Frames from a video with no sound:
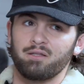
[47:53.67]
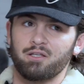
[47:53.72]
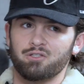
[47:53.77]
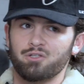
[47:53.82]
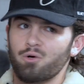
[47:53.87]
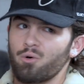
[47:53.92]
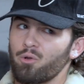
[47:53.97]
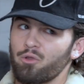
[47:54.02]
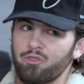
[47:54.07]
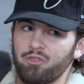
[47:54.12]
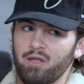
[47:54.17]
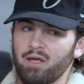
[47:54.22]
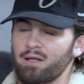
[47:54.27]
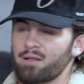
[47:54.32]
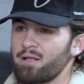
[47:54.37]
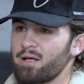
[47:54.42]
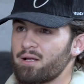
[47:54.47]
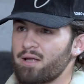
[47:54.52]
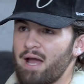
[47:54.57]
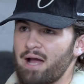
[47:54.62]
this whole thing,
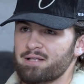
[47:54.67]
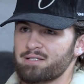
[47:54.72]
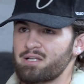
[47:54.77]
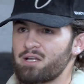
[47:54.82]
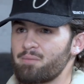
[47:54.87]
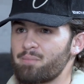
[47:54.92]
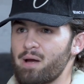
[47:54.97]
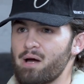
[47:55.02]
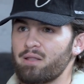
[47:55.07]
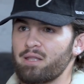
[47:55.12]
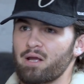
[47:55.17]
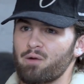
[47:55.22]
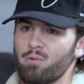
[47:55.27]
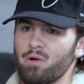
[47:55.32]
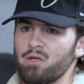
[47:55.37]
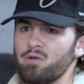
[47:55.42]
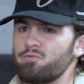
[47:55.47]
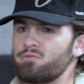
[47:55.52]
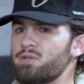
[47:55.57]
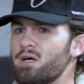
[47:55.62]
like asking about like
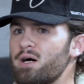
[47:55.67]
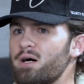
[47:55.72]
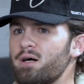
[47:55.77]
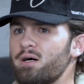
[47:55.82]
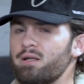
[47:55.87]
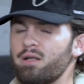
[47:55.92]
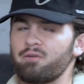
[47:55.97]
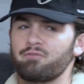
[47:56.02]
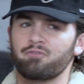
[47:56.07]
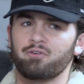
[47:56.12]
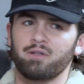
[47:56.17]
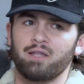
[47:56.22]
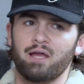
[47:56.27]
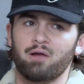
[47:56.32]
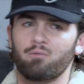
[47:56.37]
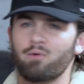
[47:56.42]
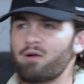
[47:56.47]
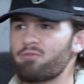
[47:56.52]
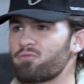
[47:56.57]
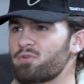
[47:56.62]
what you've done and for
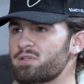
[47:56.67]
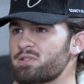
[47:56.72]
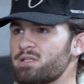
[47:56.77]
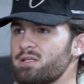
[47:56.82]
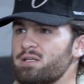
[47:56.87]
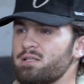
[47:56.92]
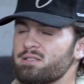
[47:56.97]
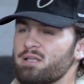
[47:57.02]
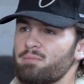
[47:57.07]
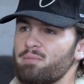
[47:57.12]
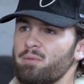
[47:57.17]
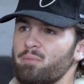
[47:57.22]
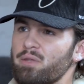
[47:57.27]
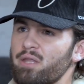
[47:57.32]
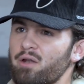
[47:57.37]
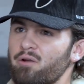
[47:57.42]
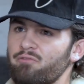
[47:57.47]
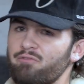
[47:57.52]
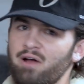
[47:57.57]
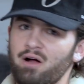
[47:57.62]
like references, like people
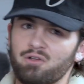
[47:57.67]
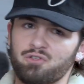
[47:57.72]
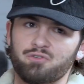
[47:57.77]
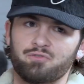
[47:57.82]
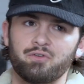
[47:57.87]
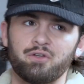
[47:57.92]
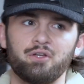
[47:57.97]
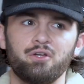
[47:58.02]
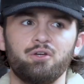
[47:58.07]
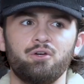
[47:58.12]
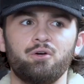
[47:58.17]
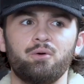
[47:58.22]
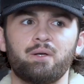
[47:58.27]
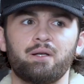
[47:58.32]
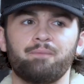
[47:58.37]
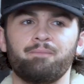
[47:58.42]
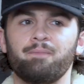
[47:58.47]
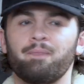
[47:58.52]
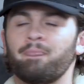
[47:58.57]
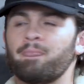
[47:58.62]
that'll vouch for you,
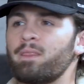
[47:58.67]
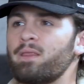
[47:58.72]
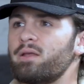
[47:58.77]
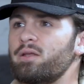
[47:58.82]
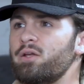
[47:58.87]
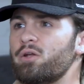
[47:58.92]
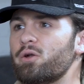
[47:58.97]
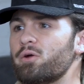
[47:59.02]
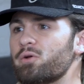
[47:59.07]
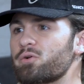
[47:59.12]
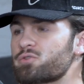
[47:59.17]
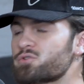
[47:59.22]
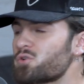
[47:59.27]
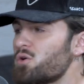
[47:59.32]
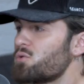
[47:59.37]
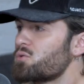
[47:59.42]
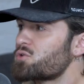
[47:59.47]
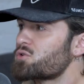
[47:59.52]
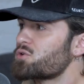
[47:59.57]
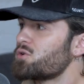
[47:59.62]
and your
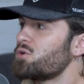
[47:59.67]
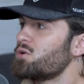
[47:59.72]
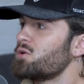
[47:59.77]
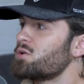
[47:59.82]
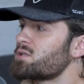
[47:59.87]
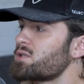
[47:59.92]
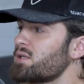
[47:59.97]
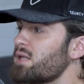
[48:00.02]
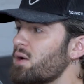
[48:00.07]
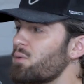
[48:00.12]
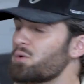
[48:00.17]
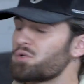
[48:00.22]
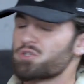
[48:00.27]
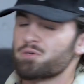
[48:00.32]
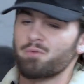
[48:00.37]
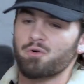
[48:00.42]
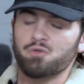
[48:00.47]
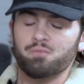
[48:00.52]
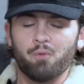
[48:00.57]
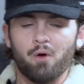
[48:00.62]
socials and like what
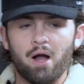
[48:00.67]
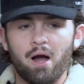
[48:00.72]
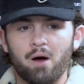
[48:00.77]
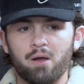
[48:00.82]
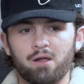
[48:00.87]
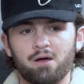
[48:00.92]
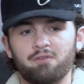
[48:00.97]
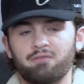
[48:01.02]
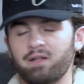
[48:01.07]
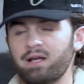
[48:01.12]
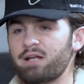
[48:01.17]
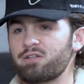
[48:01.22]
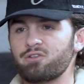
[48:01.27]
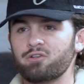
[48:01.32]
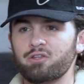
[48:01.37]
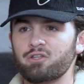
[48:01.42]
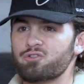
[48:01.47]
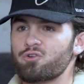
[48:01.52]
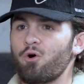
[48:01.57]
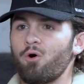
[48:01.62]
you're most proud of. Like I
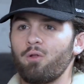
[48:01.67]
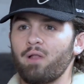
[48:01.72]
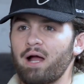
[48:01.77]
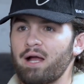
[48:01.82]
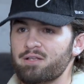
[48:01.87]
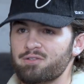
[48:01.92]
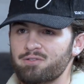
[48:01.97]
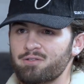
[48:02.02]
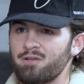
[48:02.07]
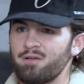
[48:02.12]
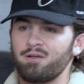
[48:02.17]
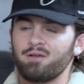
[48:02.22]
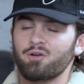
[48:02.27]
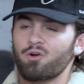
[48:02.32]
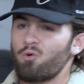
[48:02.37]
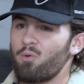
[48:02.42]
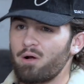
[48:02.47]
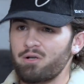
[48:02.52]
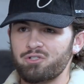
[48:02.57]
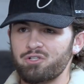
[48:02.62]
took this whole ass
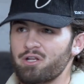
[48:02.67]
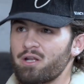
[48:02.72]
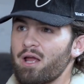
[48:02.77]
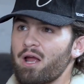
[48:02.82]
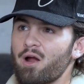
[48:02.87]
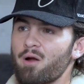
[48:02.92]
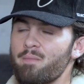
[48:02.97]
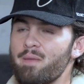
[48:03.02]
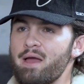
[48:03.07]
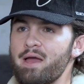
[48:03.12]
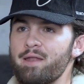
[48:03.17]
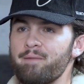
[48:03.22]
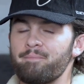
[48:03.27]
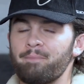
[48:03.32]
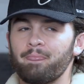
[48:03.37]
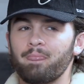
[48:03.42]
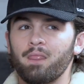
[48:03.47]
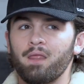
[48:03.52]
questionnaire, man,